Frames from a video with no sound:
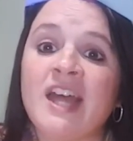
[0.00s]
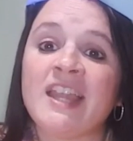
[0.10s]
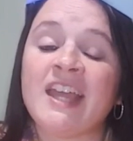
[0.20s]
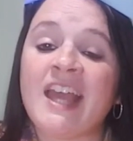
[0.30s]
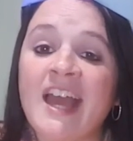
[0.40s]

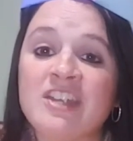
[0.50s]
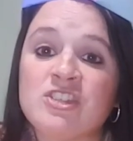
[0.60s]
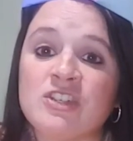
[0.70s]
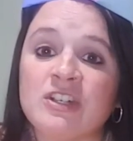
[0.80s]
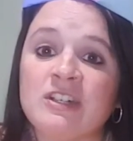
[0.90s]
like
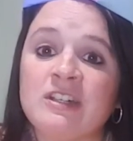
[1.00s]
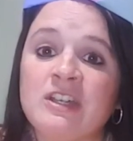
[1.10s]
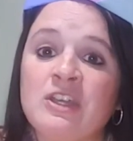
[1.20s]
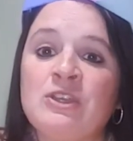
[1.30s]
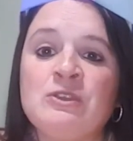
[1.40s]
Esther
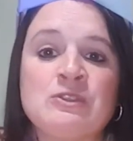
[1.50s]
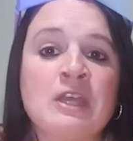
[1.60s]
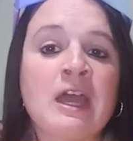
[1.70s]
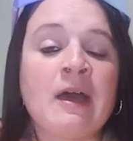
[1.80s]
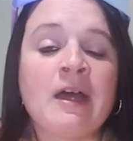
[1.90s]

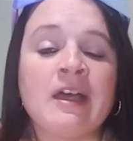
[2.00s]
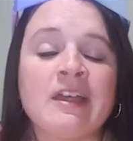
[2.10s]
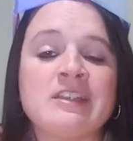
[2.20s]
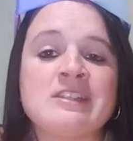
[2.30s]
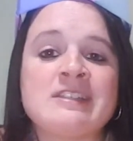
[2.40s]
using a
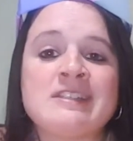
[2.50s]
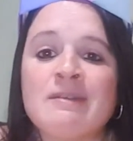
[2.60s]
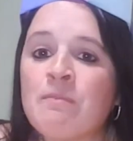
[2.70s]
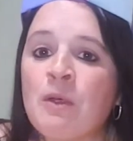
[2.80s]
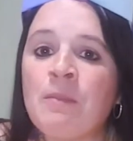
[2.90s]

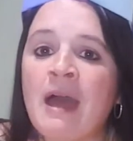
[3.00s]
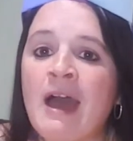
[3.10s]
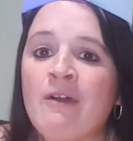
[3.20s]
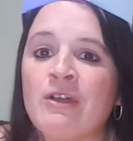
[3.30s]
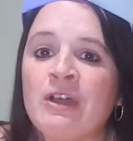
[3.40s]
simple
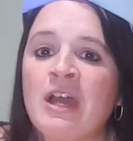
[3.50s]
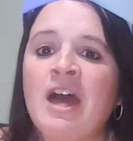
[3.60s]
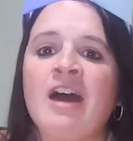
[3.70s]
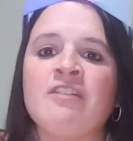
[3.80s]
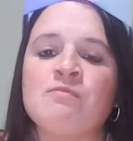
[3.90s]
power
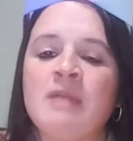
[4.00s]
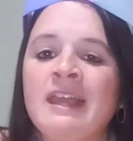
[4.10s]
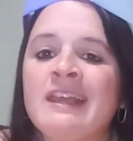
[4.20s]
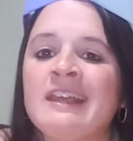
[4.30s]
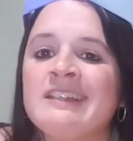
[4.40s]
of
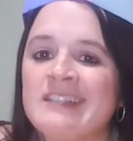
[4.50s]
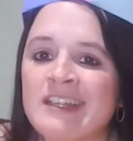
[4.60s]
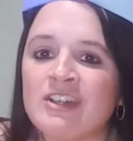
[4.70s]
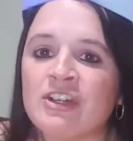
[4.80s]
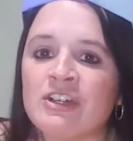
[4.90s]
making
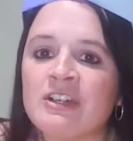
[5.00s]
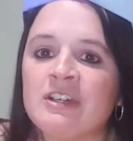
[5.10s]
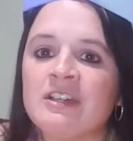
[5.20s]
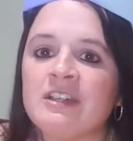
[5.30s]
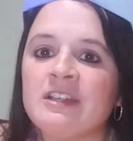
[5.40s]
dinner
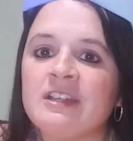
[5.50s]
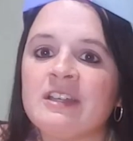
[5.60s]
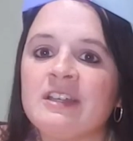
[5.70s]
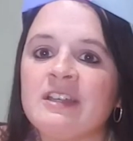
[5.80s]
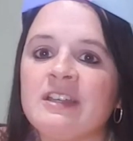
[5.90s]

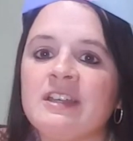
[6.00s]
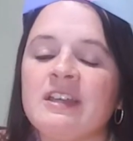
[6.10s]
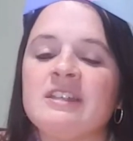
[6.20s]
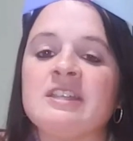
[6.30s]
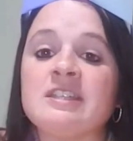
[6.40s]

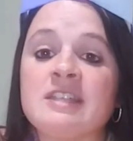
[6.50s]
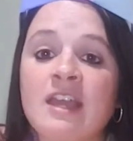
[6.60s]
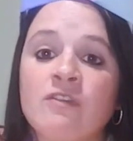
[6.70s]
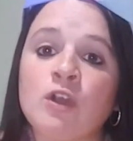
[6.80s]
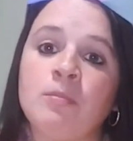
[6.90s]
to
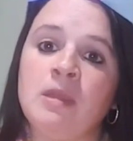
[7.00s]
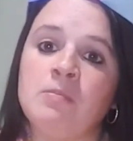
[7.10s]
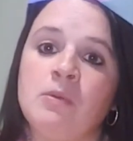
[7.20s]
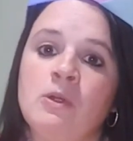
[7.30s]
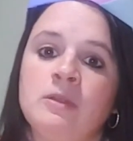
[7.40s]
save her
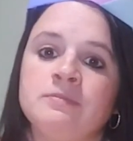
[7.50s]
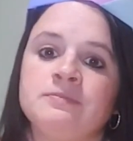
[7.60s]
people.